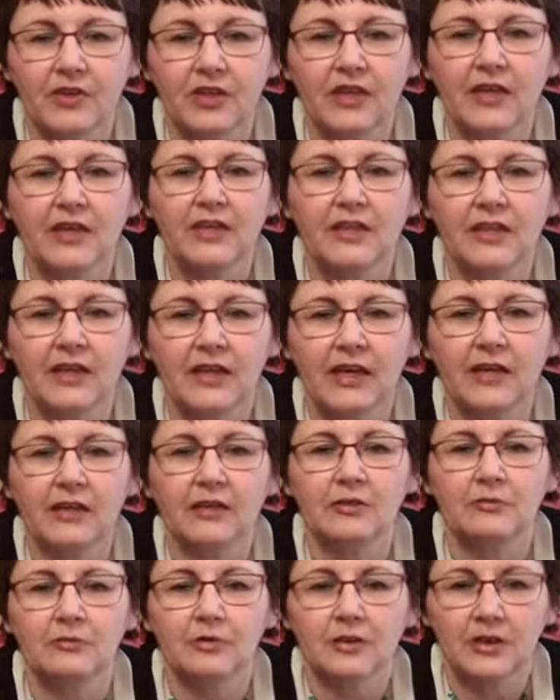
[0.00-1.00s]
healing any
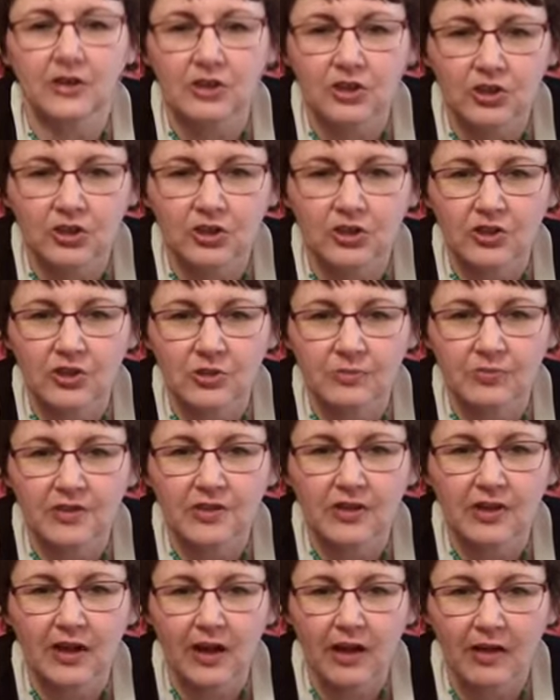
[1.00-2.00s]
relationships
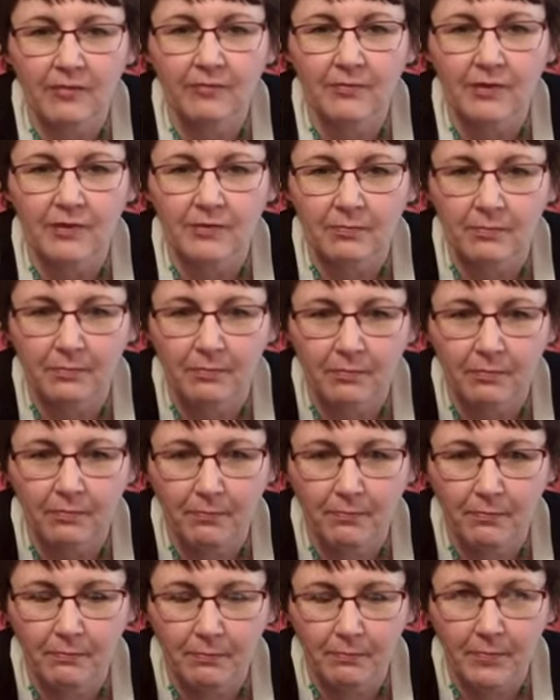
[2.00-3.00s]
that have been
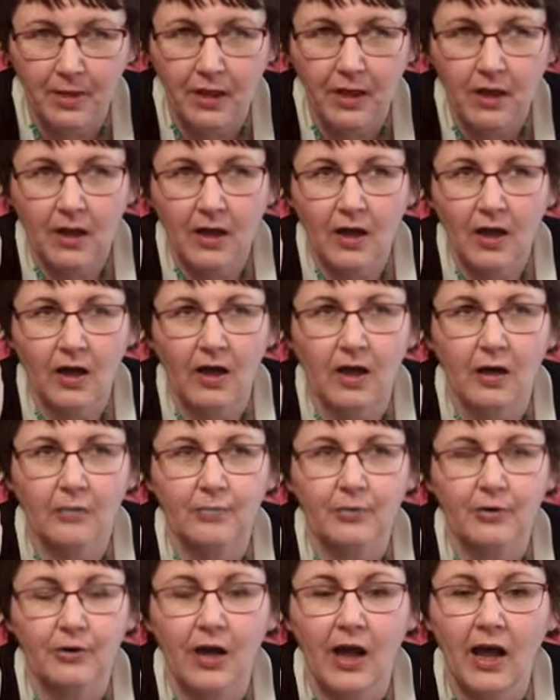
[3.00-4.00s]

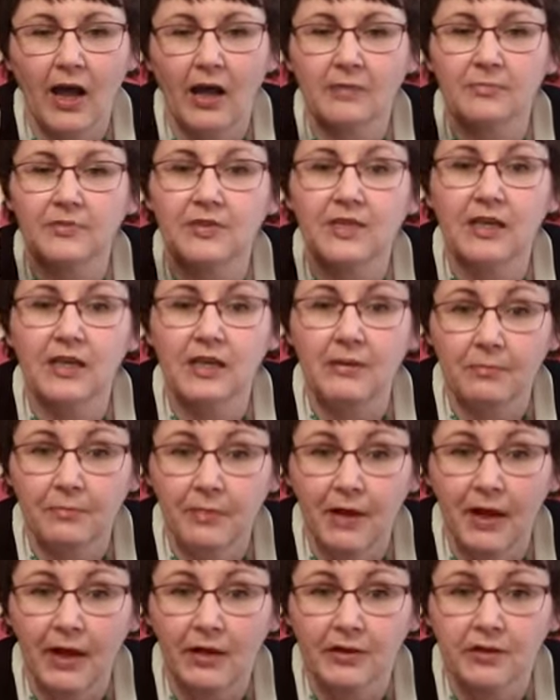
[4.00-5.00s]
perhaps
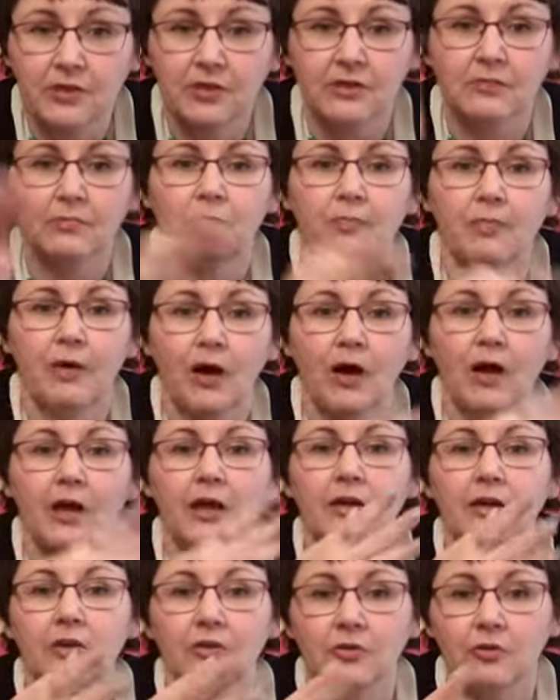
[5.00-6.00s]
impacted
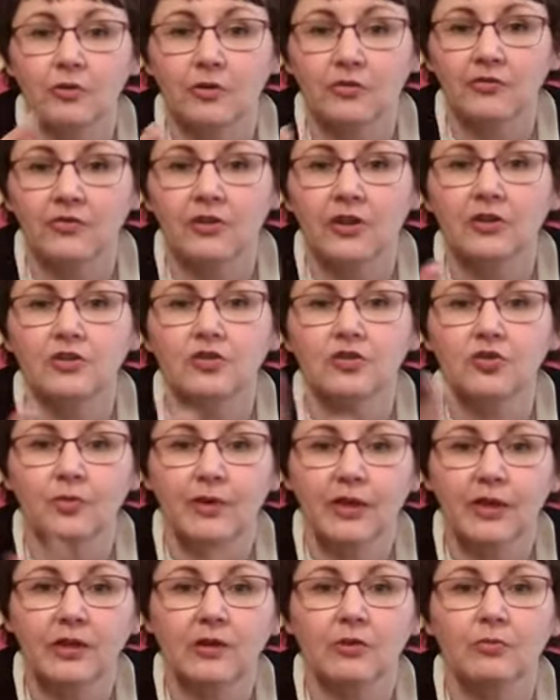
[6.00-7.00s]
by your
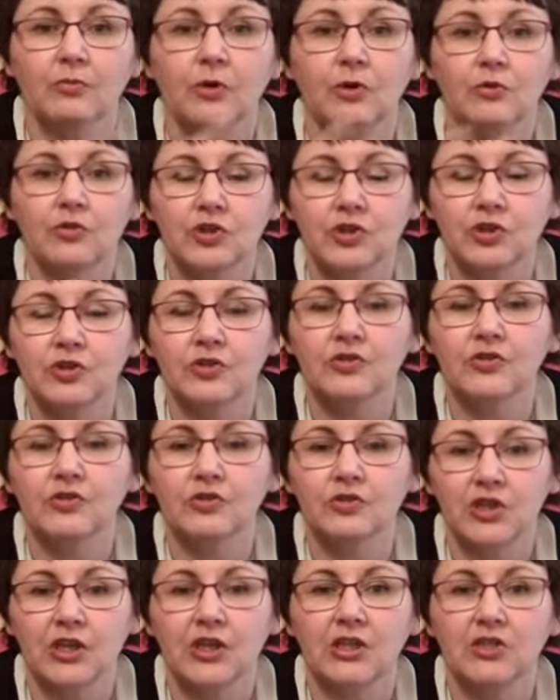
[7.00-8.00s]
fluctuating emotions or
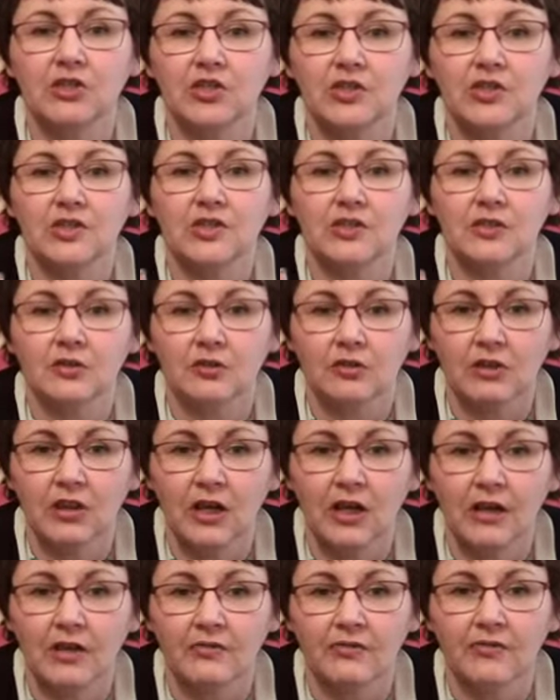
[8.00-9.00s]
changes in your
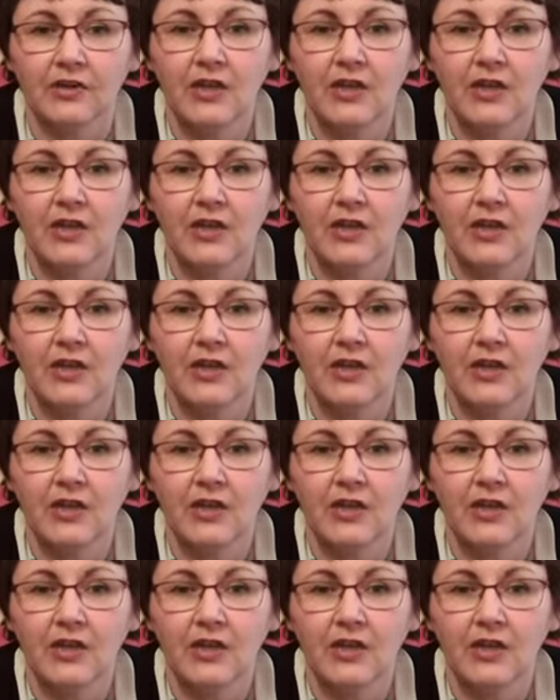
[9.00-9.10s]
life.